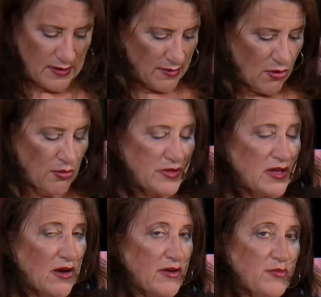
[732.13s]
Always
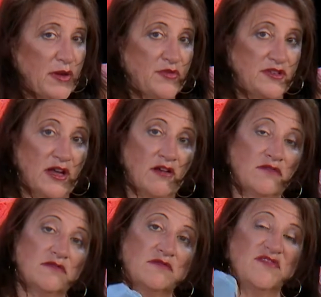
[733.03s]
carry a paper
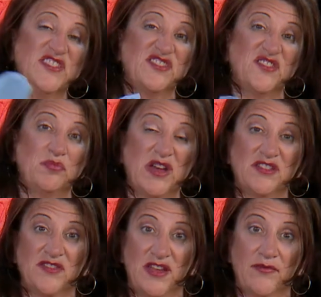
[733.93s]
towel. These are the
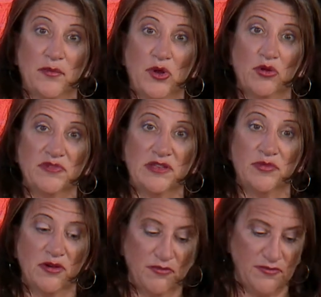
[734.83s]
best. They have them at Home
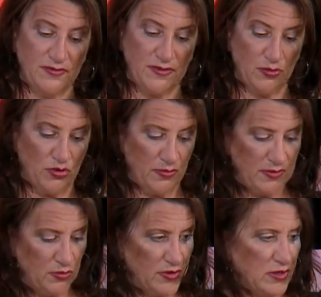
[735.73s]
Depot. They're
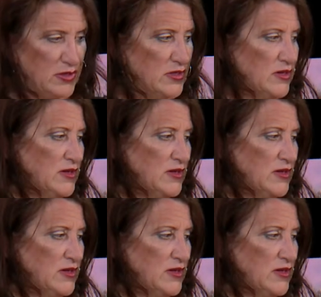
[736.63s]
workman ones.